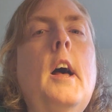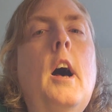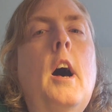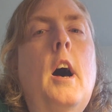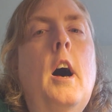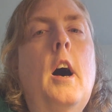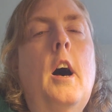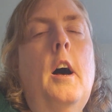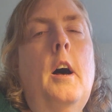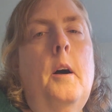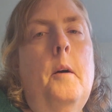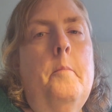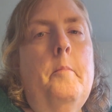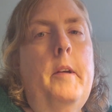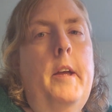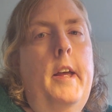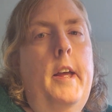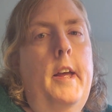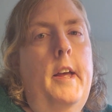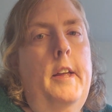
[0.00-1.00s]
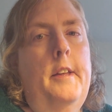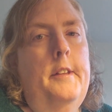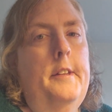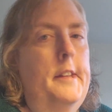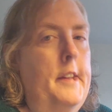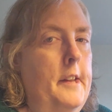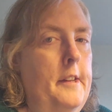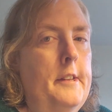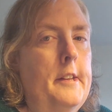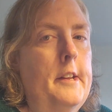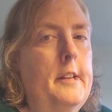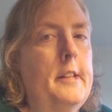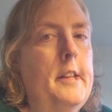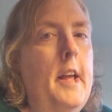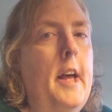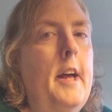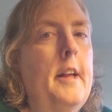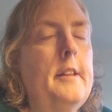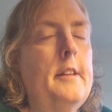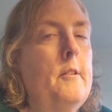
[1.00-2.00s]
um, and things like
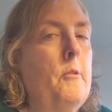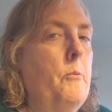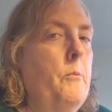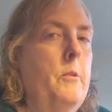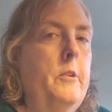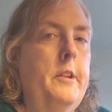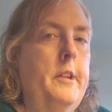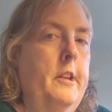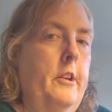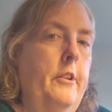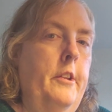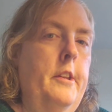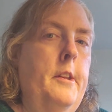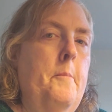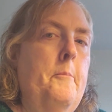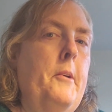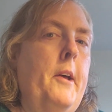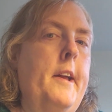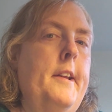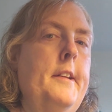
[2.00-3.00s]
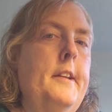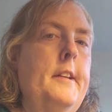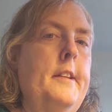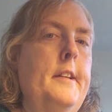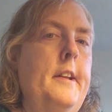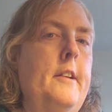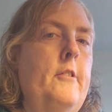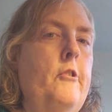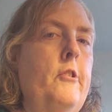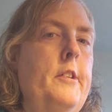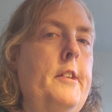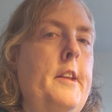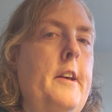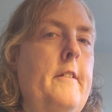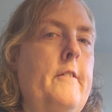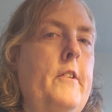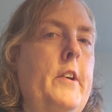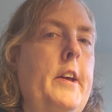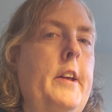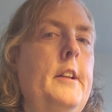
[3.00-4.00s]
that. We're still in the planning stages
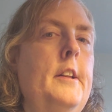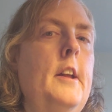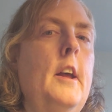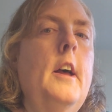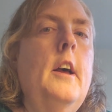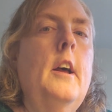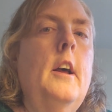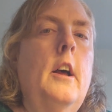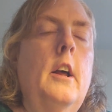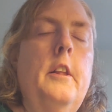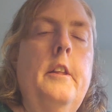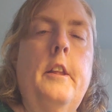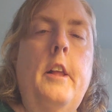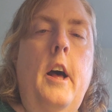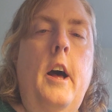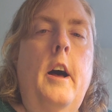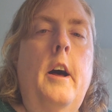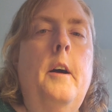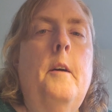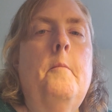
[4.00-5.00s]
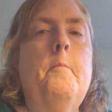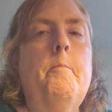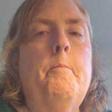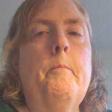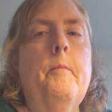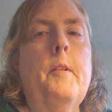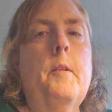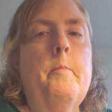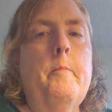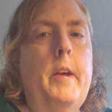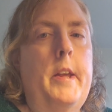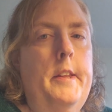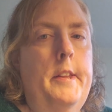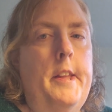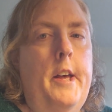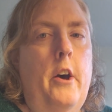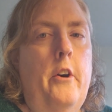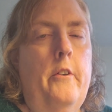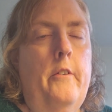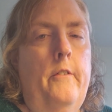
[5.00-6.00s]
of it. Um,
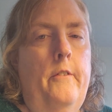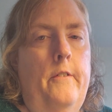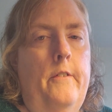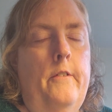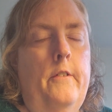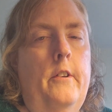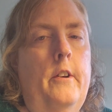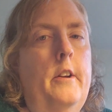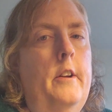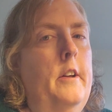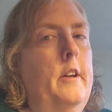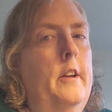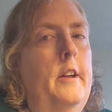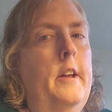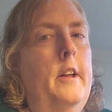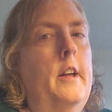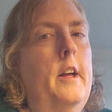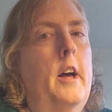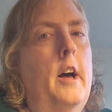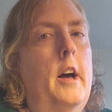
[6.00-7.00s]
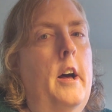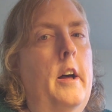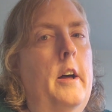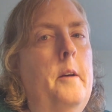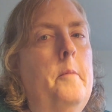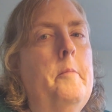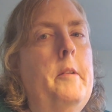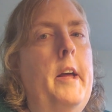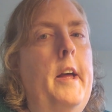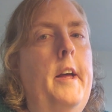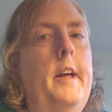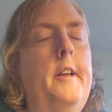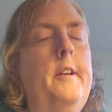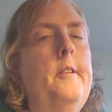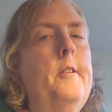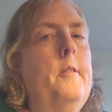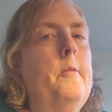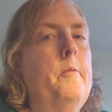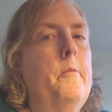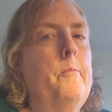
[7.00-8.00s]
myself um,
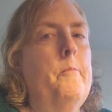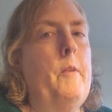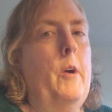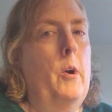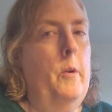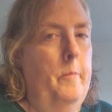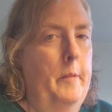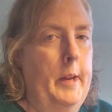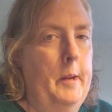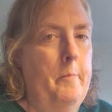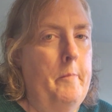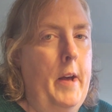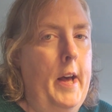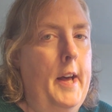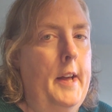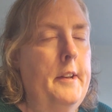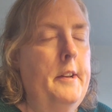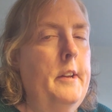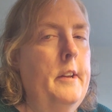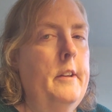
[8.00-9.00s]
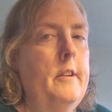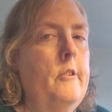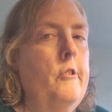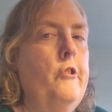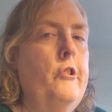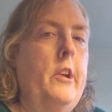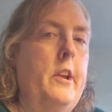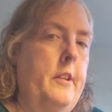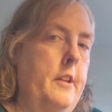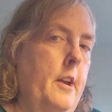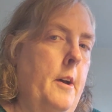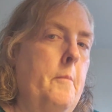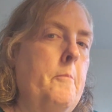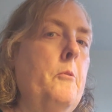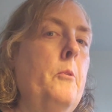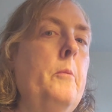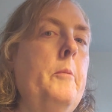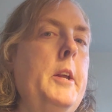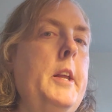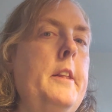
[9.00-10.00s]
and our main mod, J
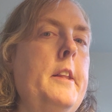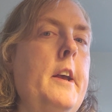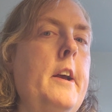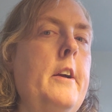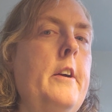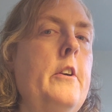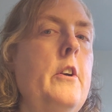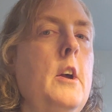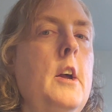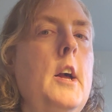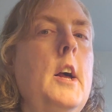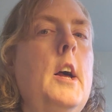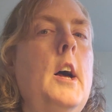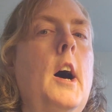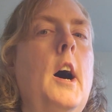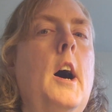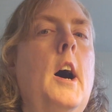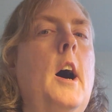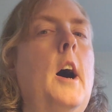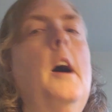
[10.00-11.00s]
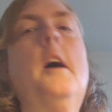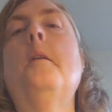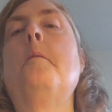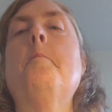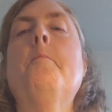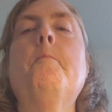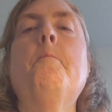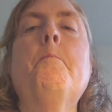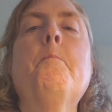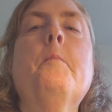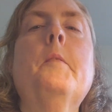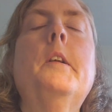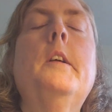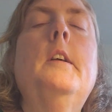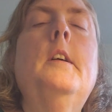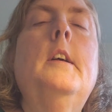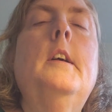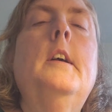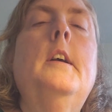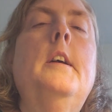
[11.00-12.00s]
Dub, will be there. Um,
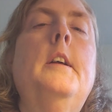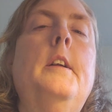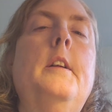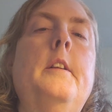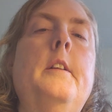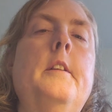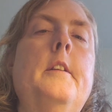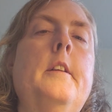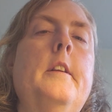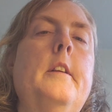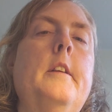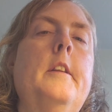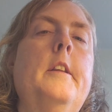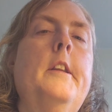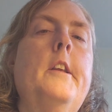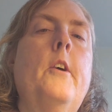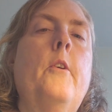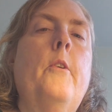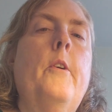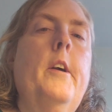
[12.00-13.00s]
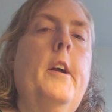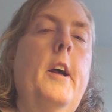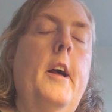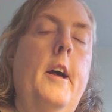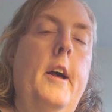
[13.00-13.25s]
and so